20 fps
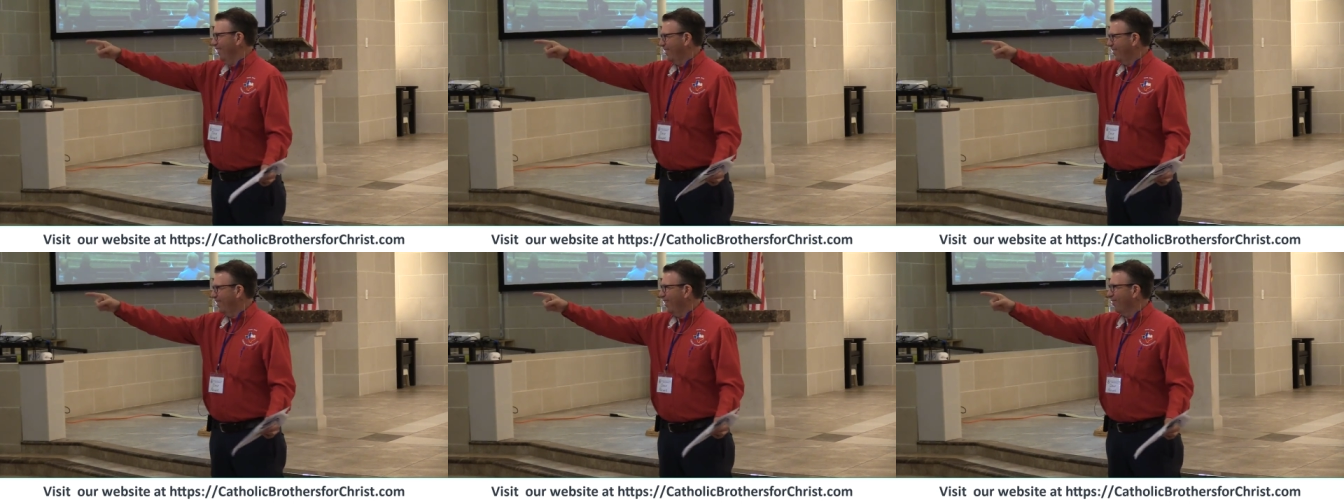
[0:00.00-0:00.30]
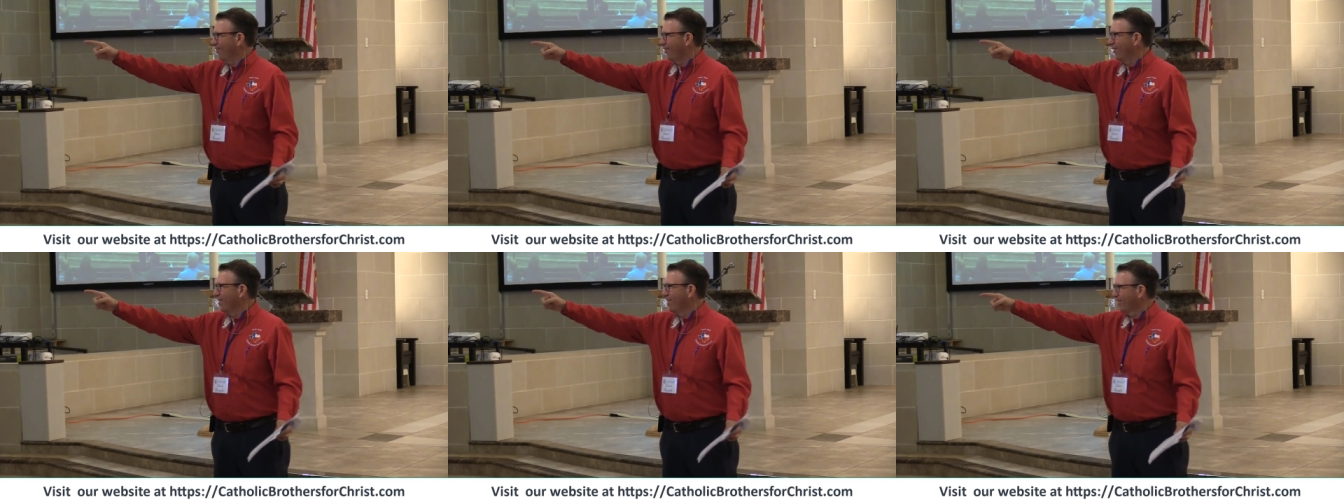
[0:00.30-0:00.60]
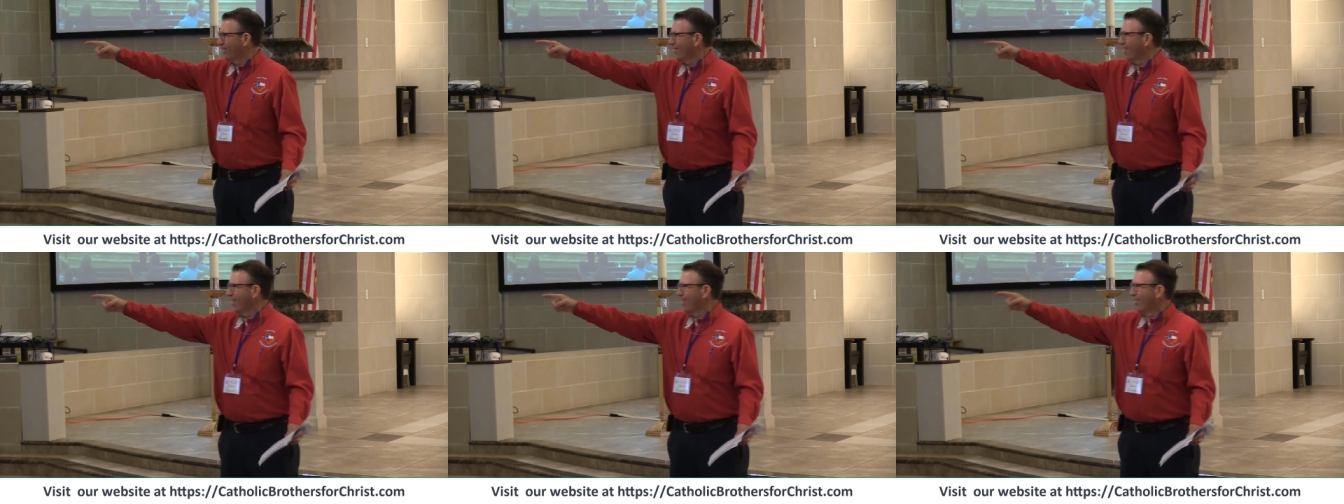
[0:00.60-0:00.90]
except for
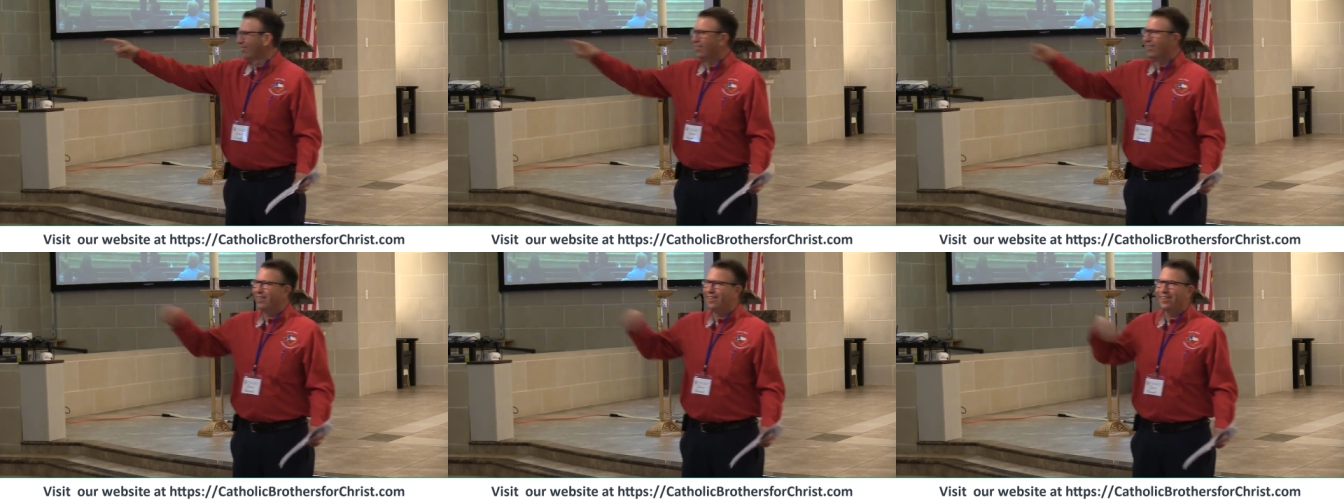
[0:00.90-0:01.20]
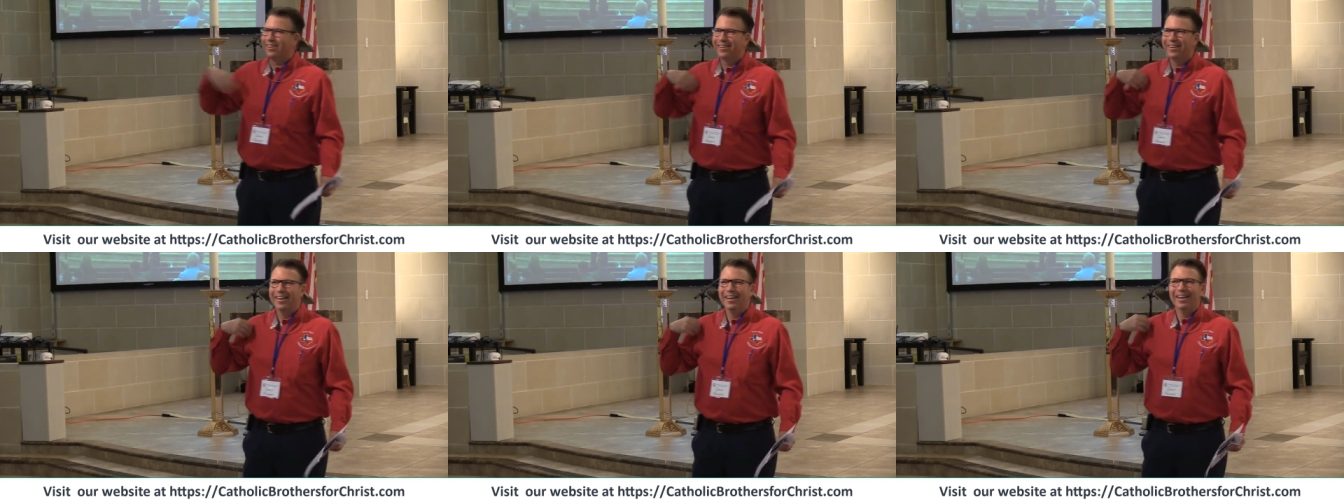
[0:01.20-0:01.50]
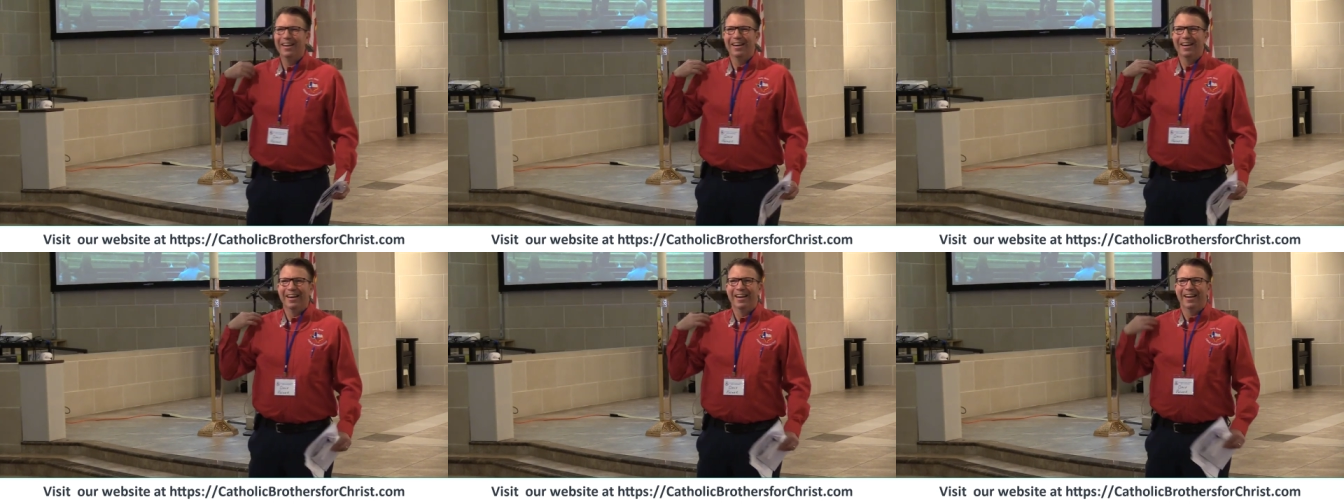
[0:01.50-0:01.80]
this guy over here.
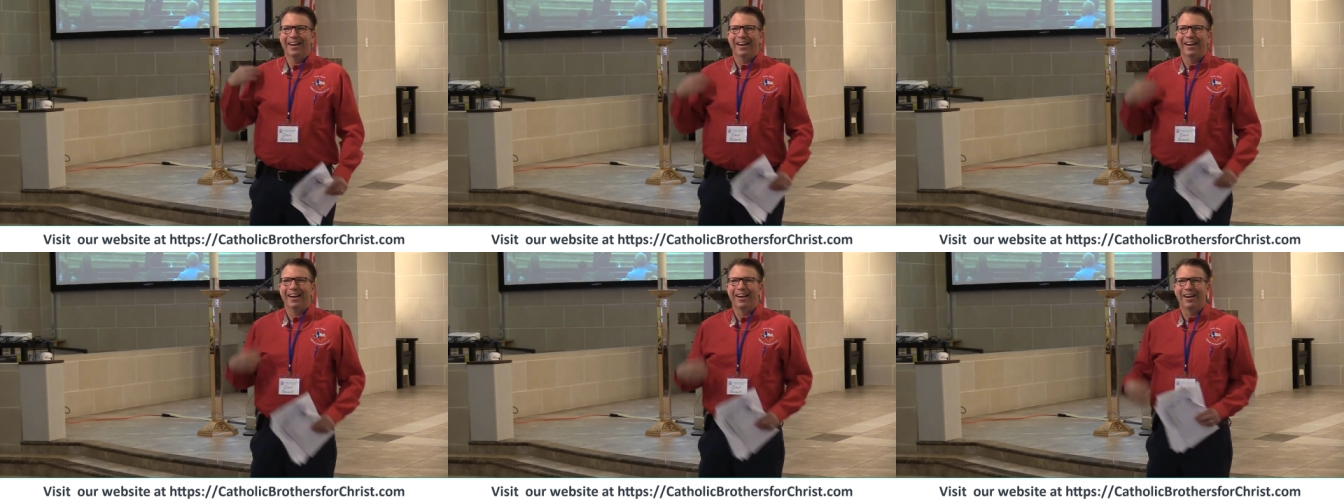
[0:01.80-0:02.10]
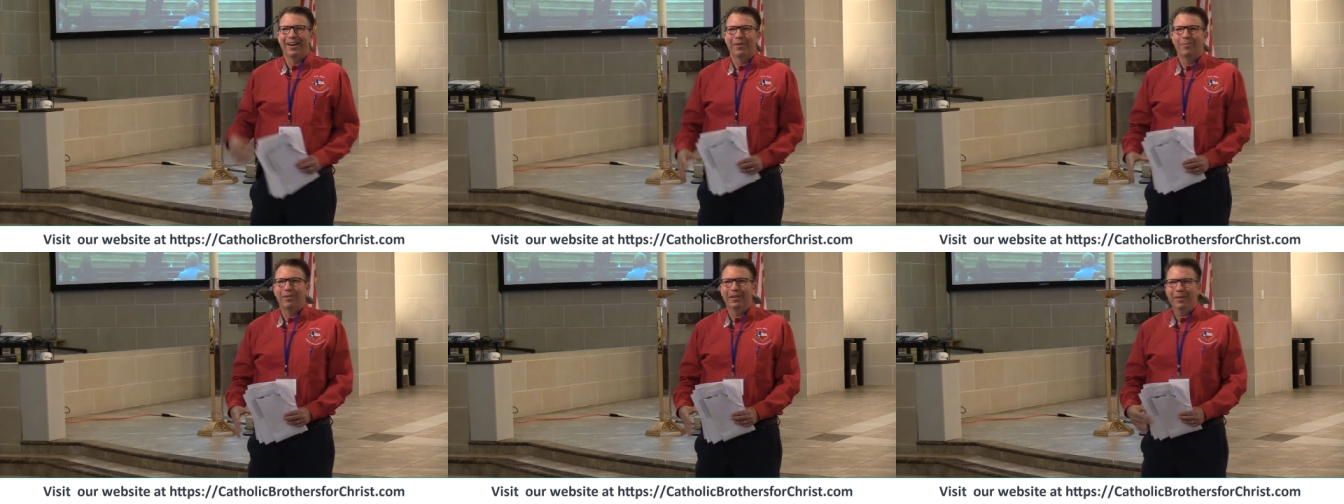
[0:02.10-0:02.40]
Uh,